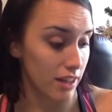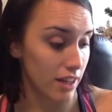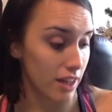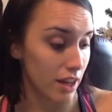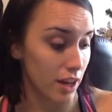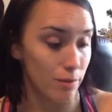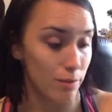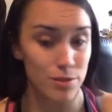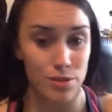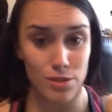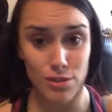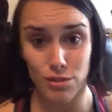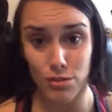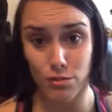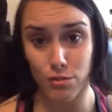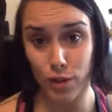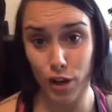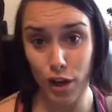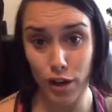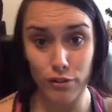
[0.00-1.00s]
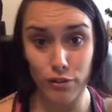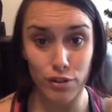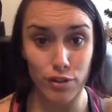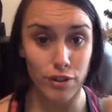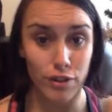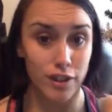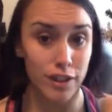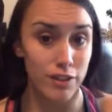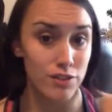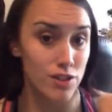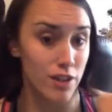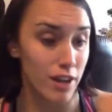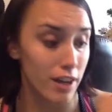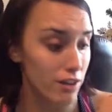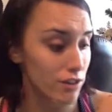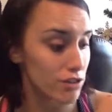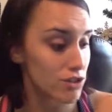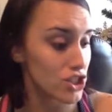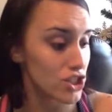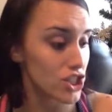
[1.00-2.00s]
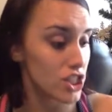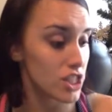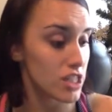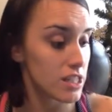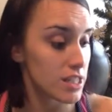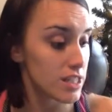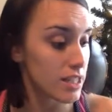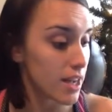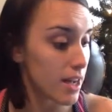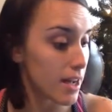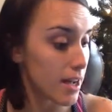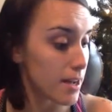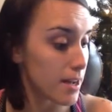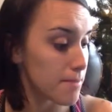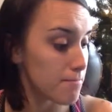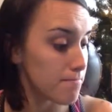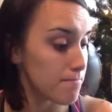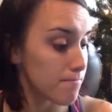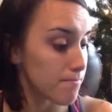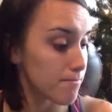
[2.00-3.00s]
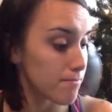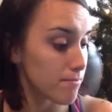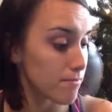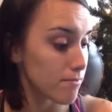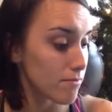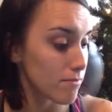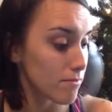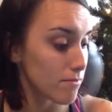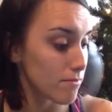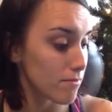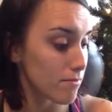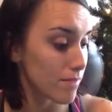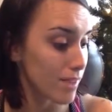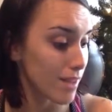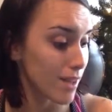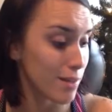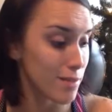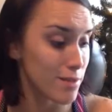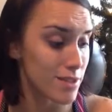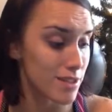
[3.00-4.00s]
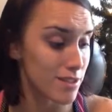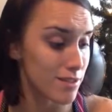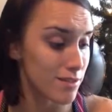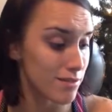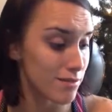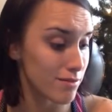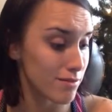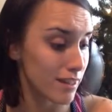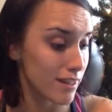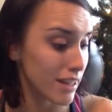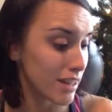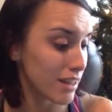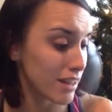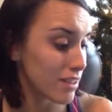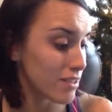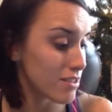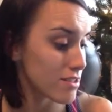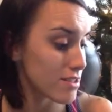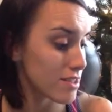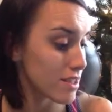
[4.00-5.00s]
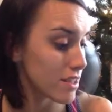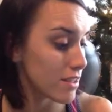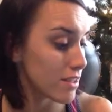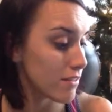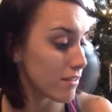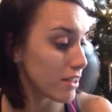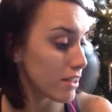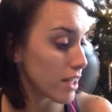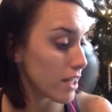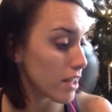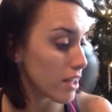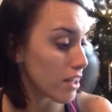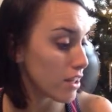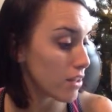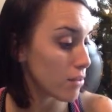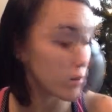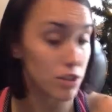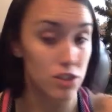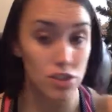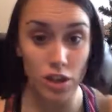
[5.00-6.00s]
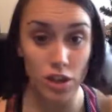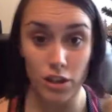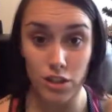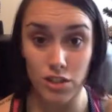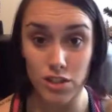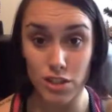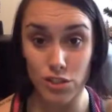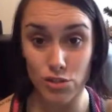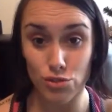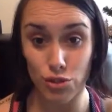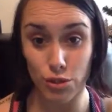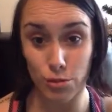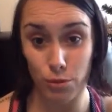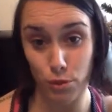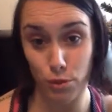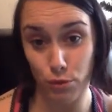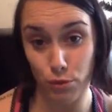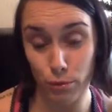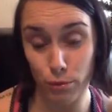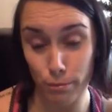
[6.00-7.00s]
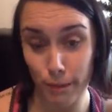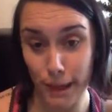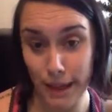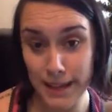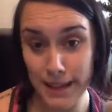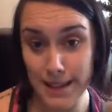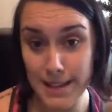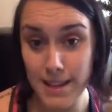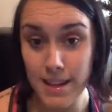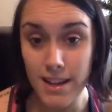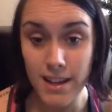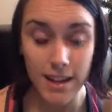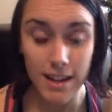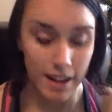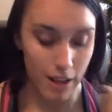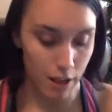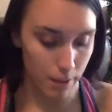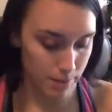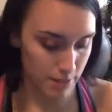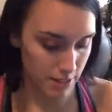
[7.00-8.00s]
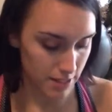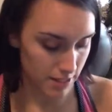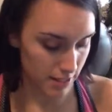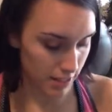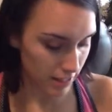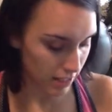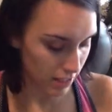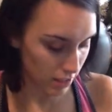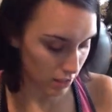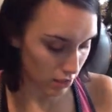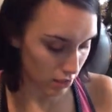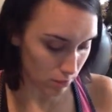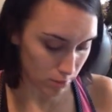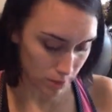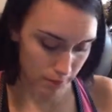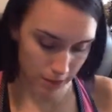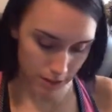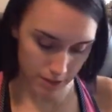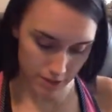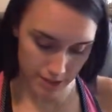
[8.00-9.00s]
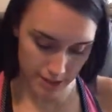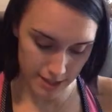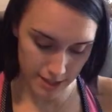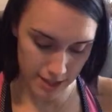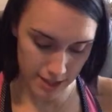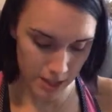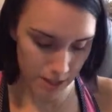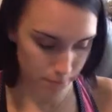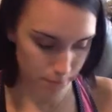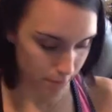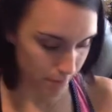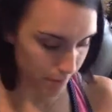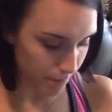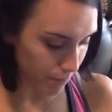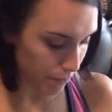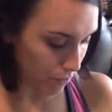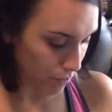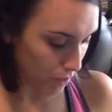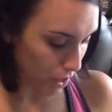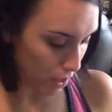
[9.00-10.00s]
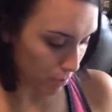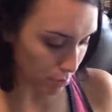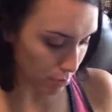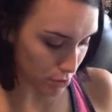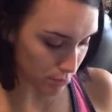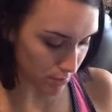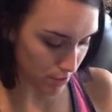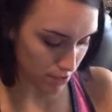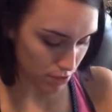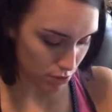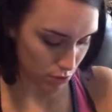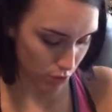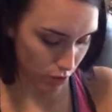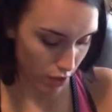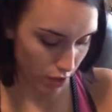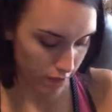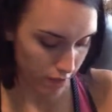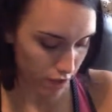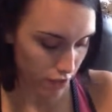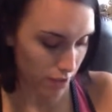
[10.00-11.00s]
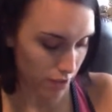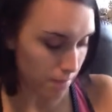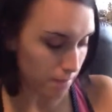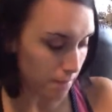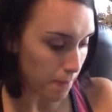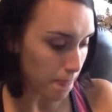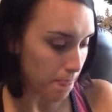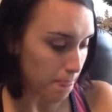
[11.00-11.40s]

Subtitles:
It helps you recover, gives you energy, helps you, like there's a vanilla recharge that you drink right before bed, helps you like get a little bit better sleep, helps your muscles recover.